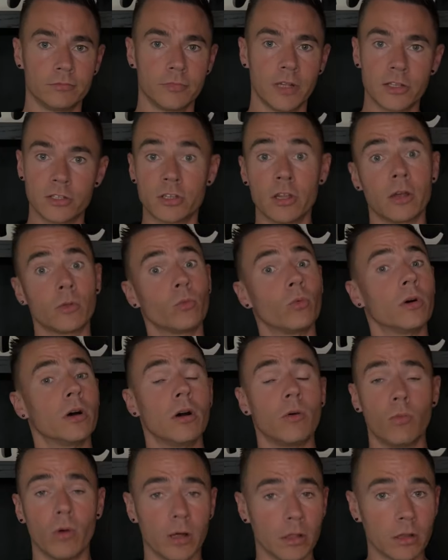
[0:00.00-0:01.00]
It's not
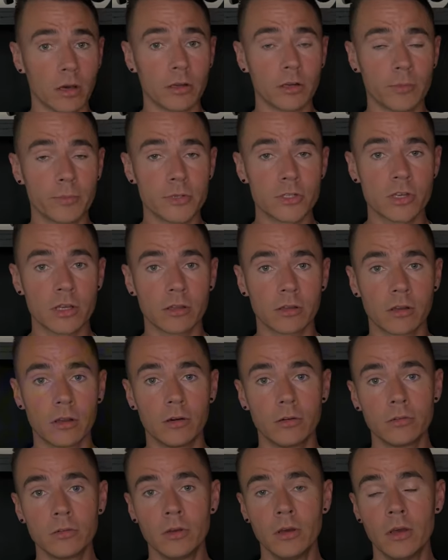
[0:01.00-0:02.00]
a 100%
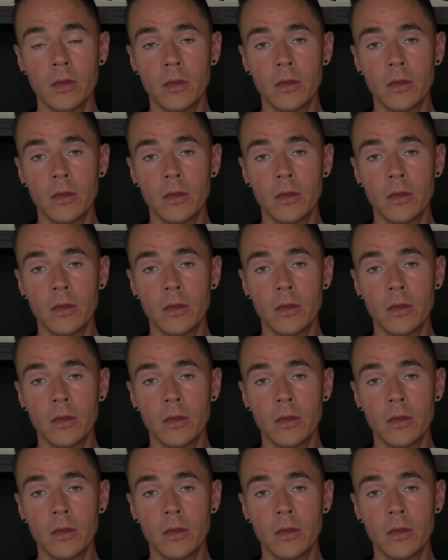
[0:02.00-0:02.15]
clone,